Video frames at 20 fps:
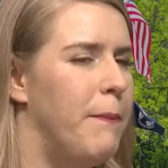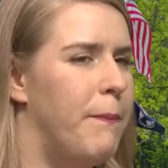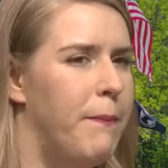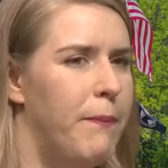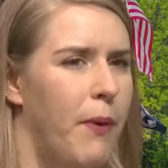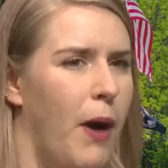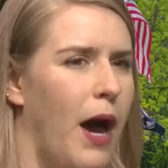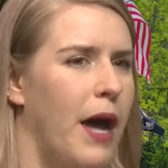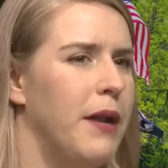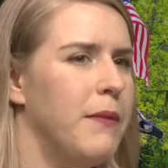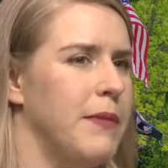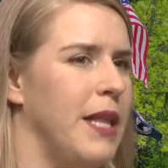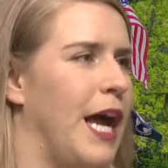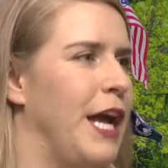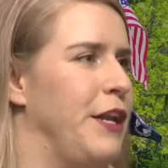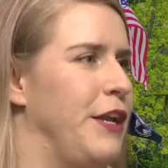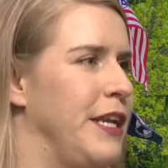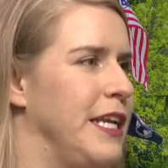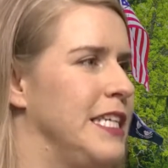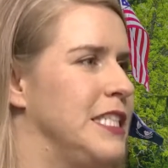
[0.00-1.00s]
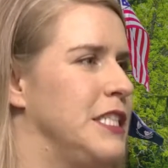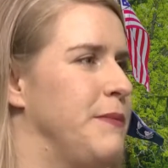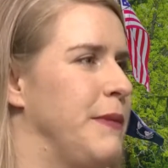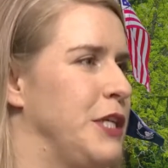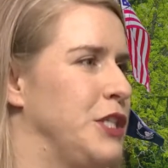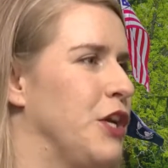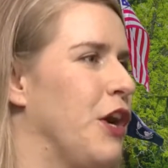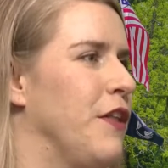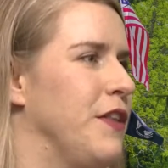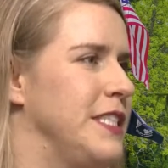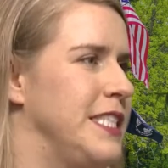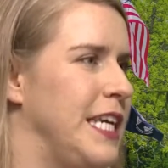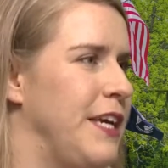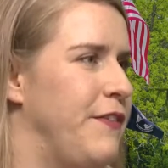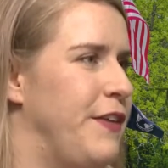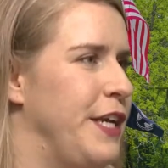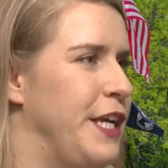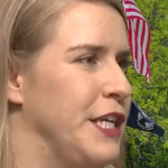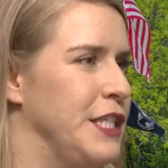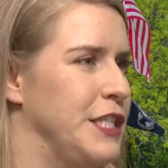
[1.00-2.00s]
Bottom line, you need to make sure all the
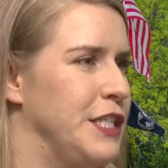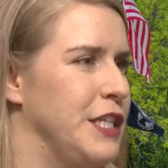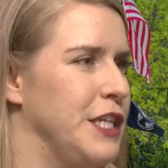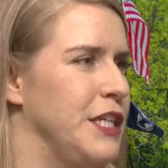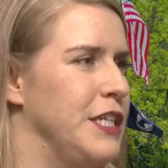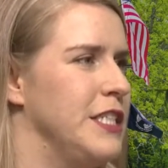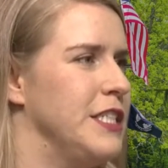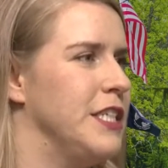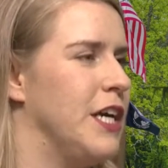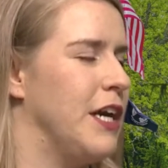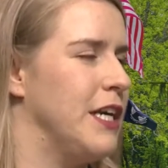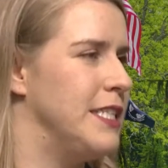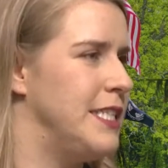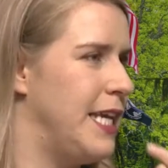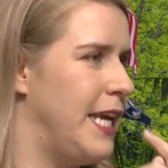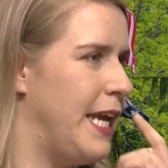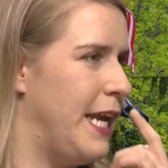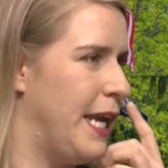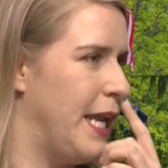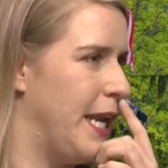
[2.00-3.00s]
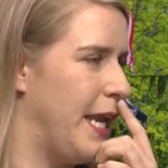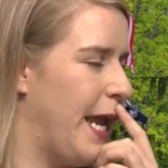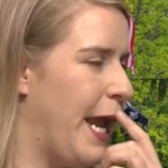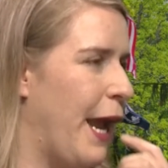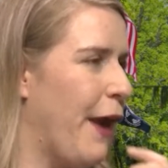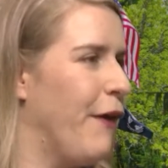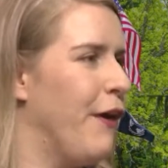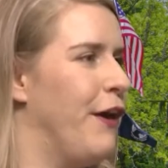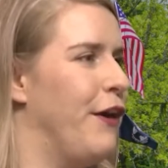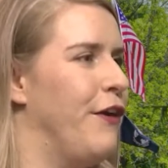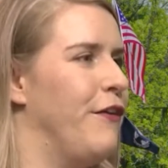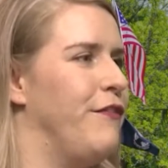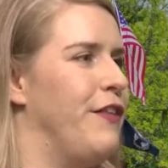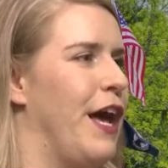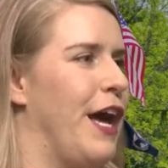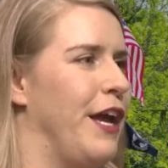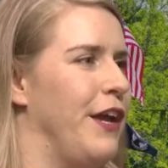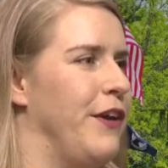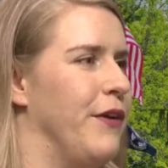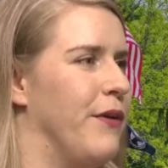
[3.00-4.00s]
safety concerns are taken care of,
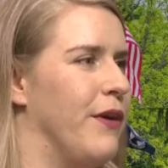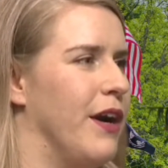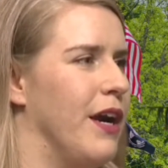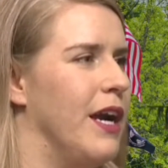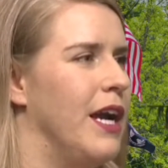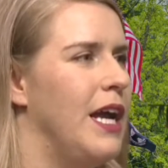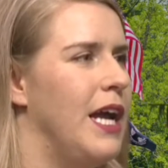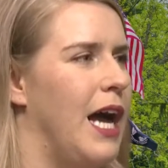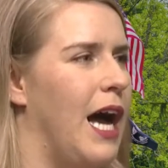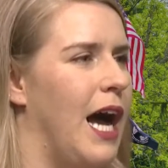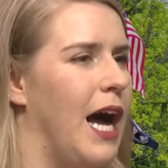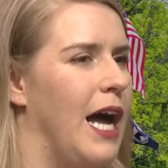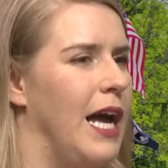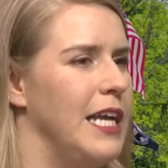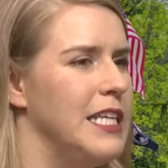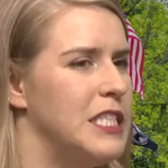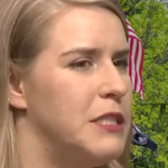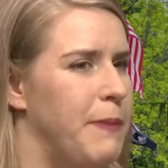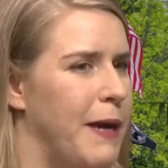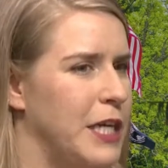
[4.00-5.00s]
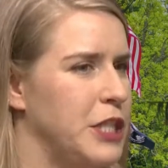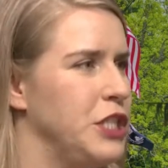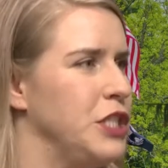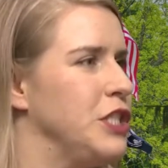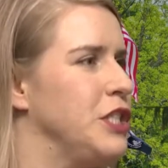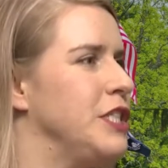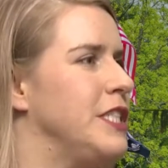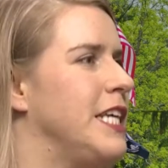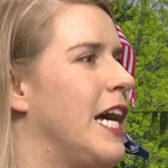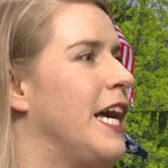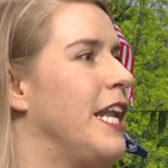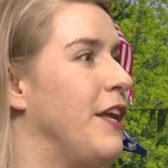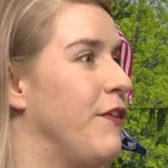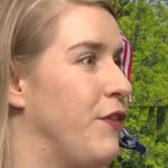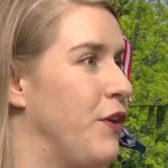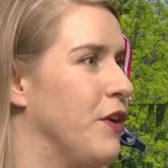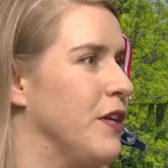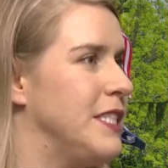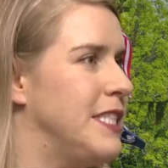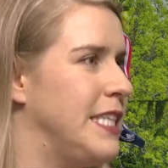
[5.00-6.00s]
that your inspections are done if
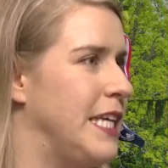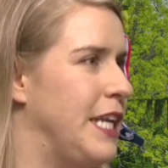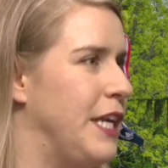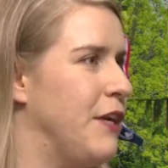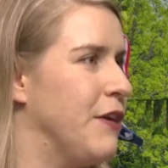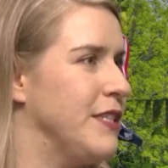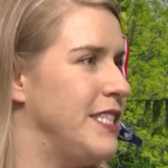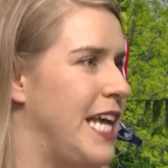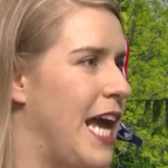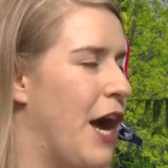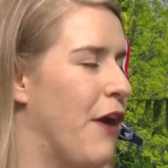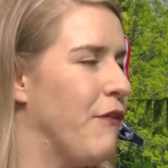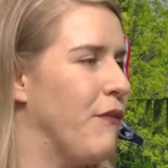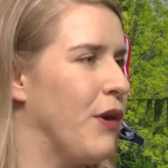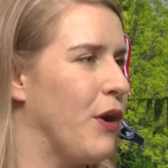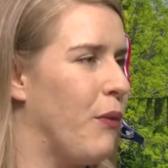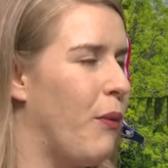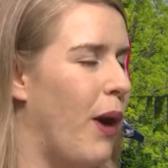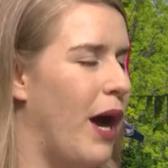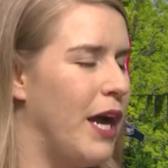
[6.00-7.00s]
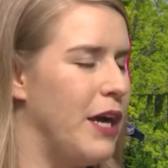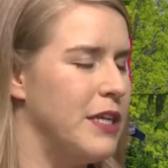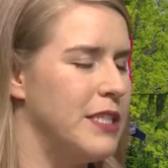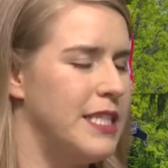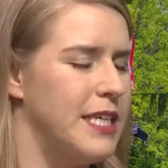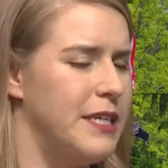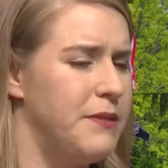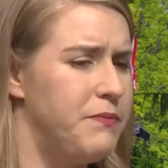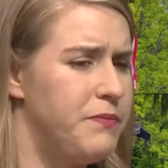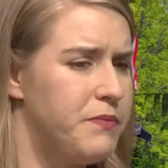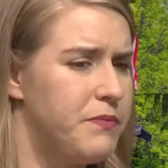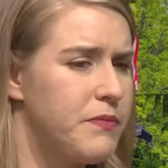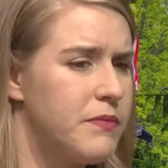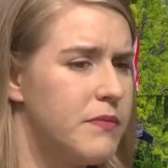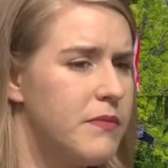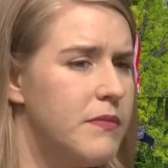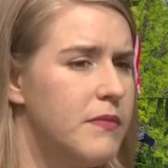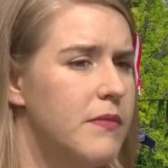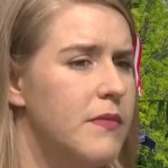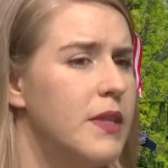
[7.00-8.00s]
your city or town requires it.
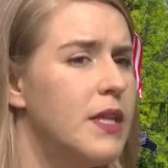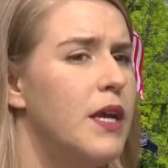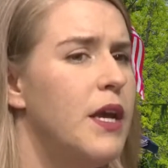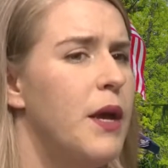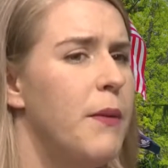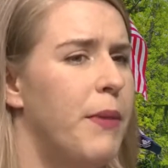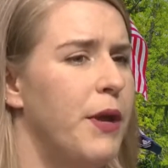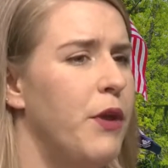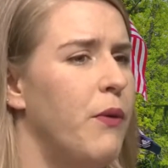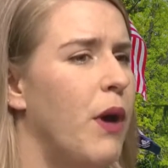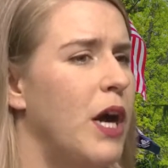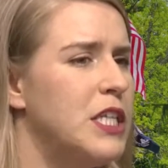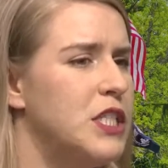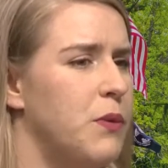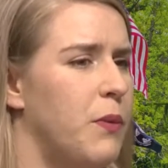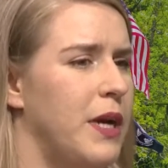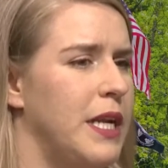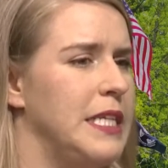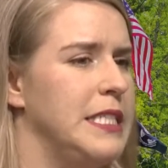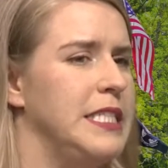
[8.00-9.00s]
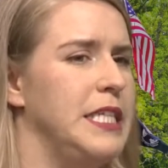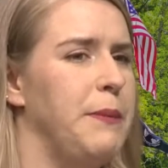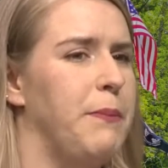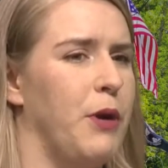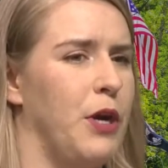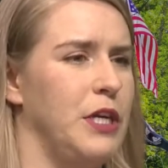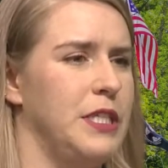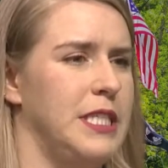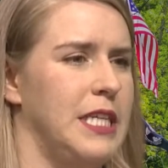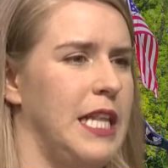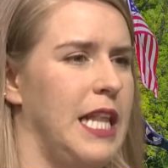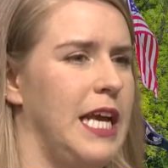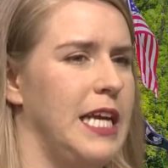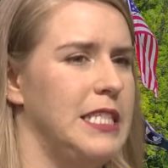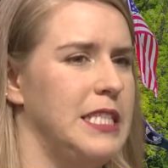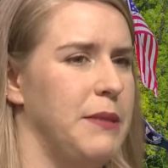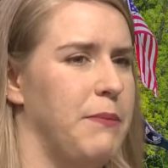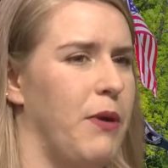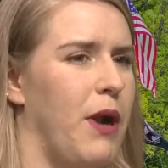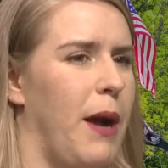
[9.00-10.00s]
But you also want to
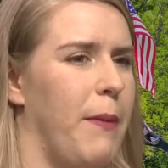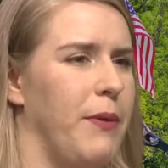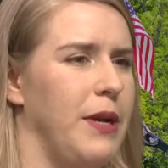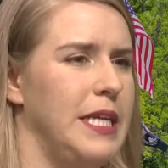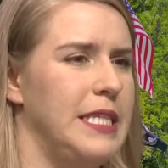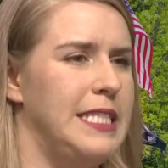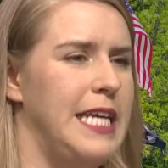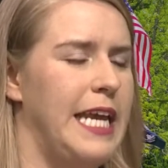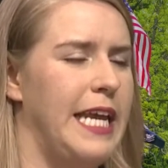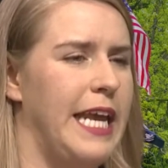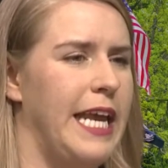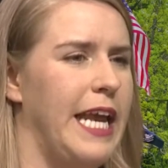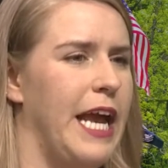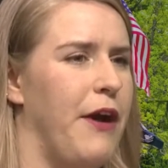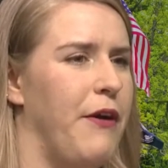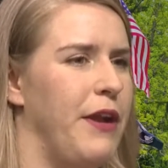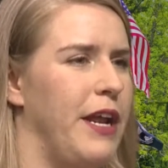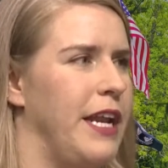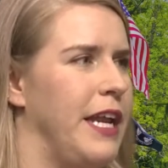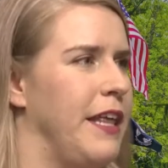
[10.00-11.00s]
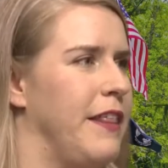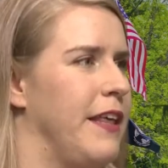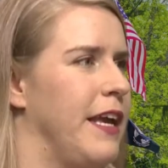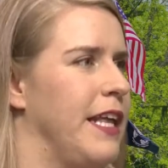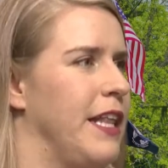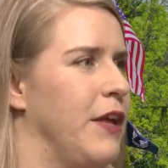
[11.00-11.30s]
depersonalize the property, taking out anything